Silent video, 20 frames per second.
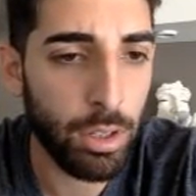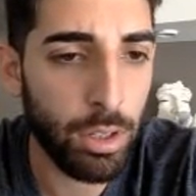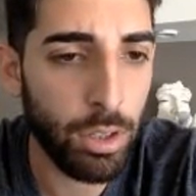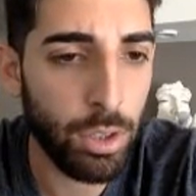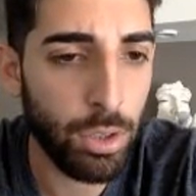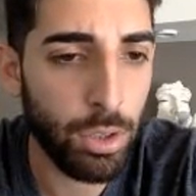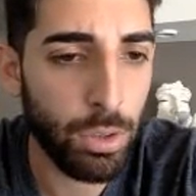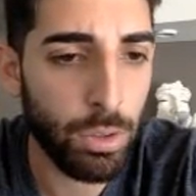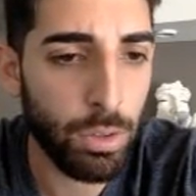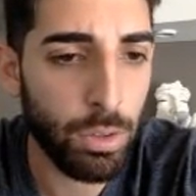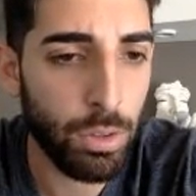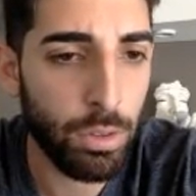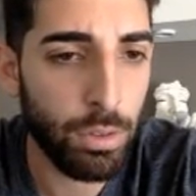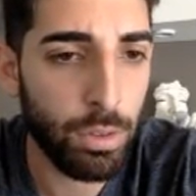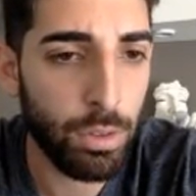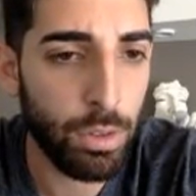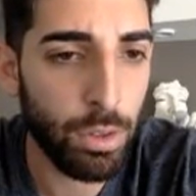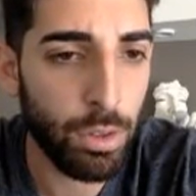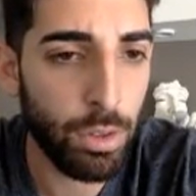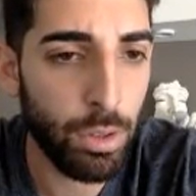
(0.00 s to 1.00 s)
Joseph
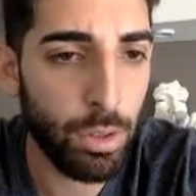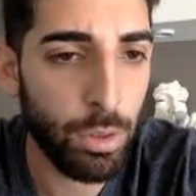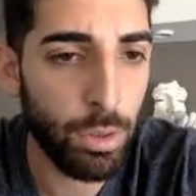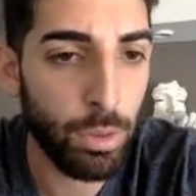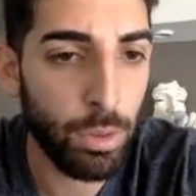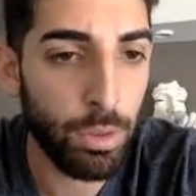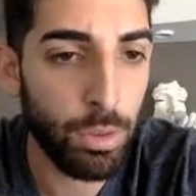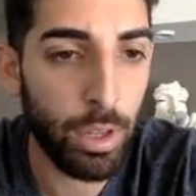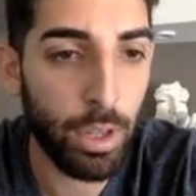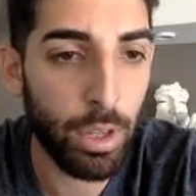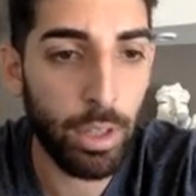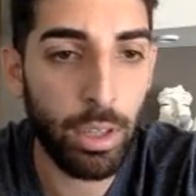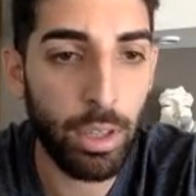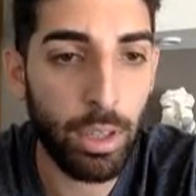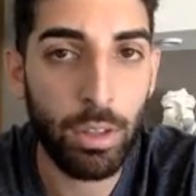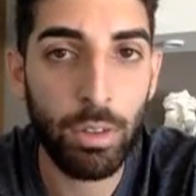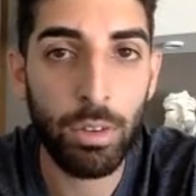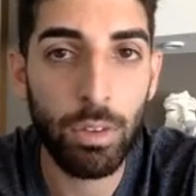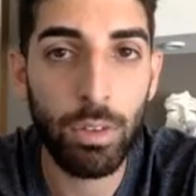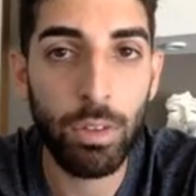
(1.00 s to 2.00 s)
News,
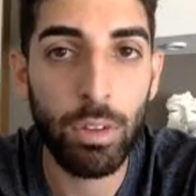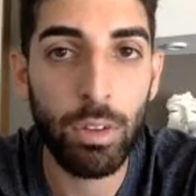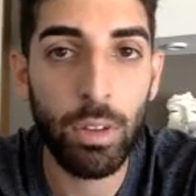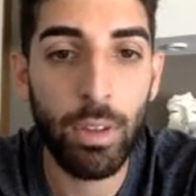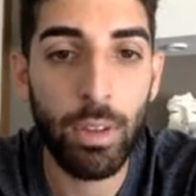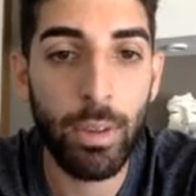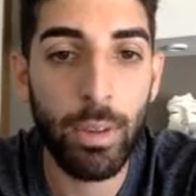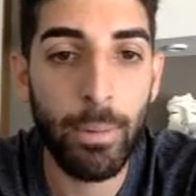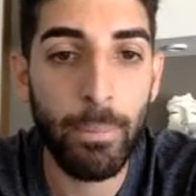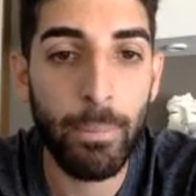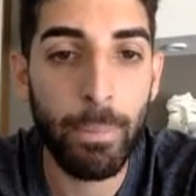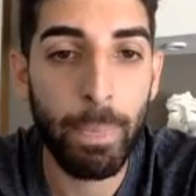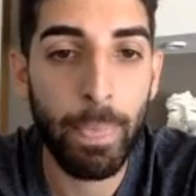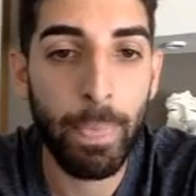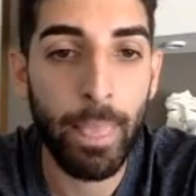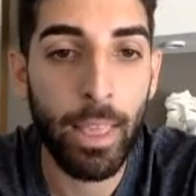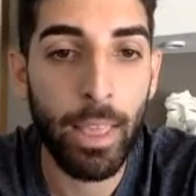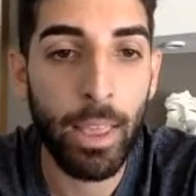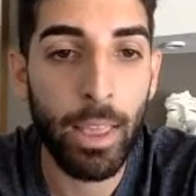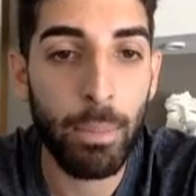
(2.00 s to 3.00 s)
yes.
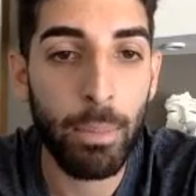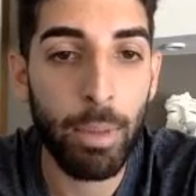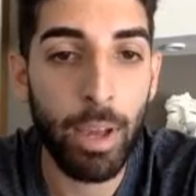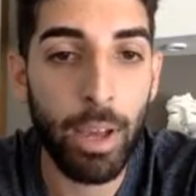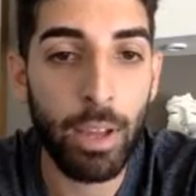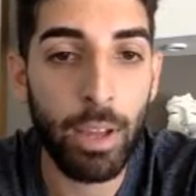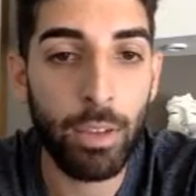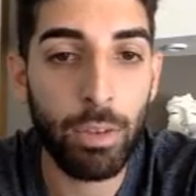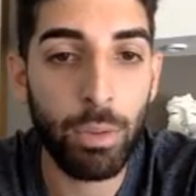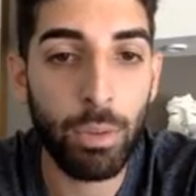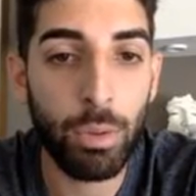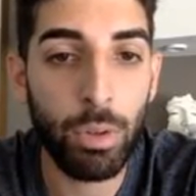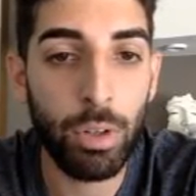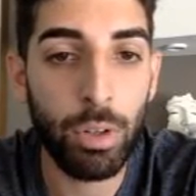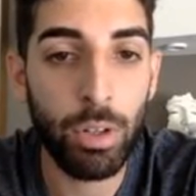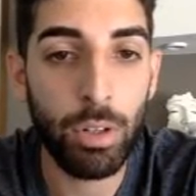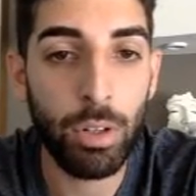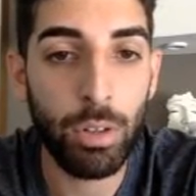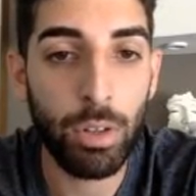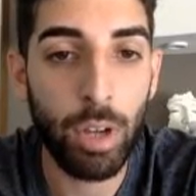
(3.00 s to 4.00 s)

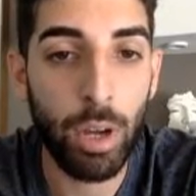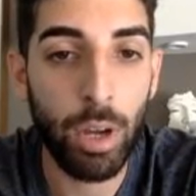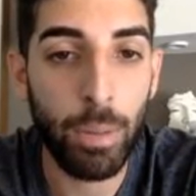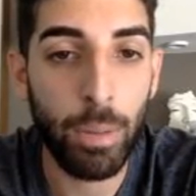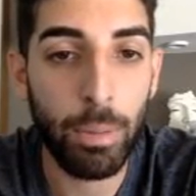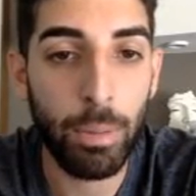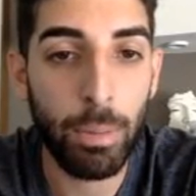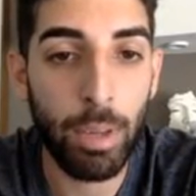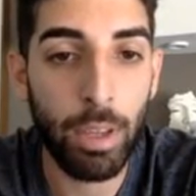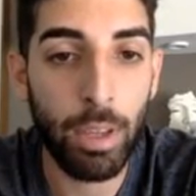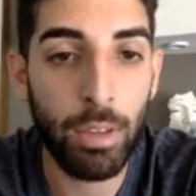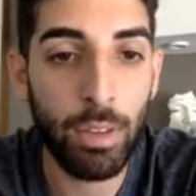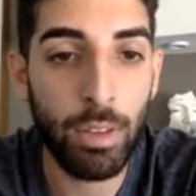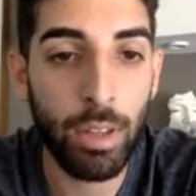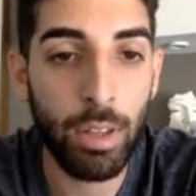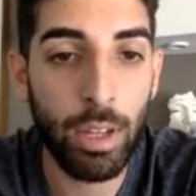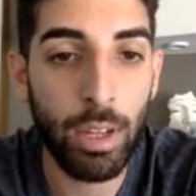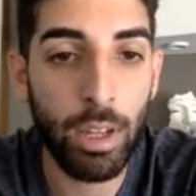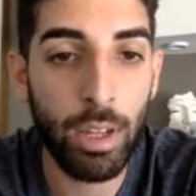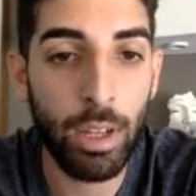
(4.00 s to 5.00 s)
Password, copy and paste
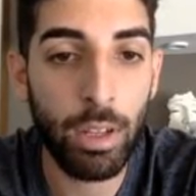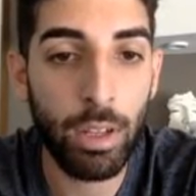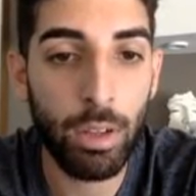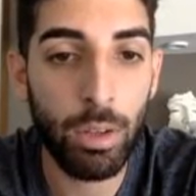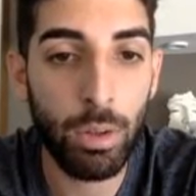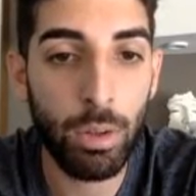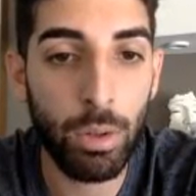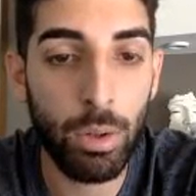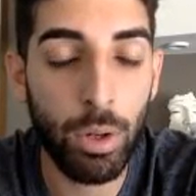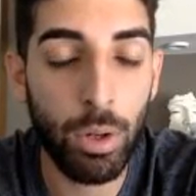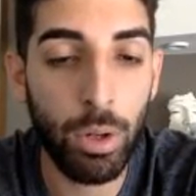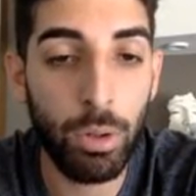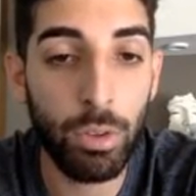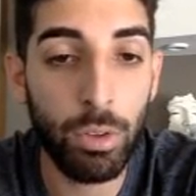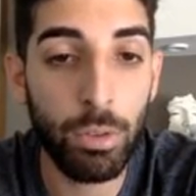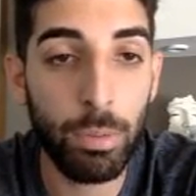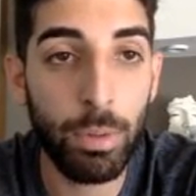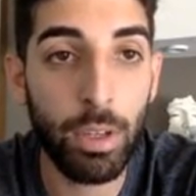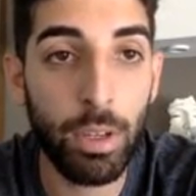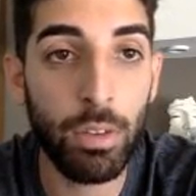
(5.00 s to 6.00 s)
that.
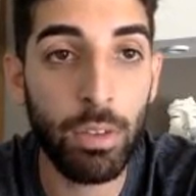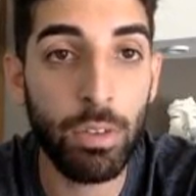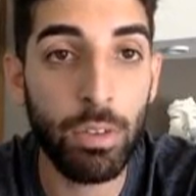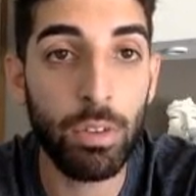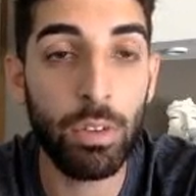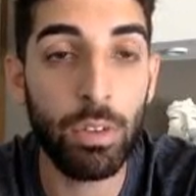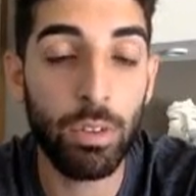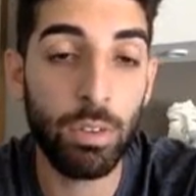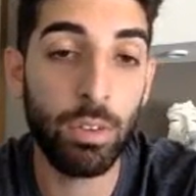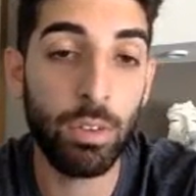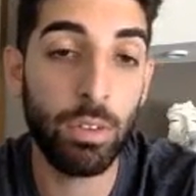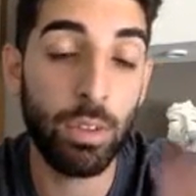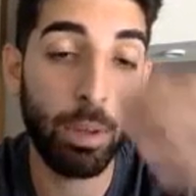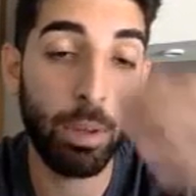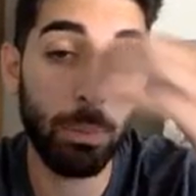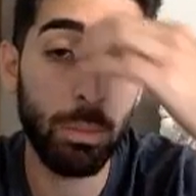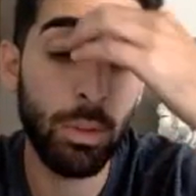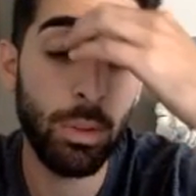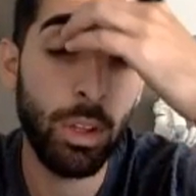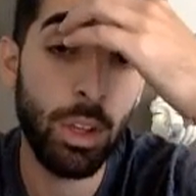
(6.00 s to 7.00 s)
Localhost, because this is the
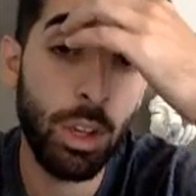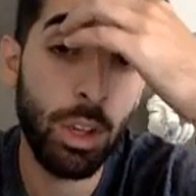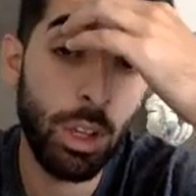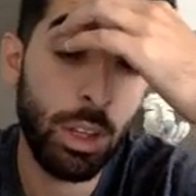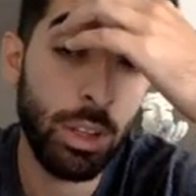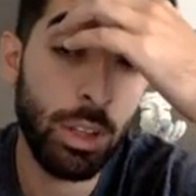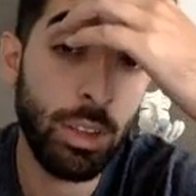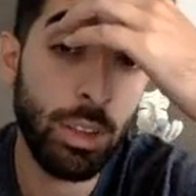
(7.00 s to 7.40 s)
same, the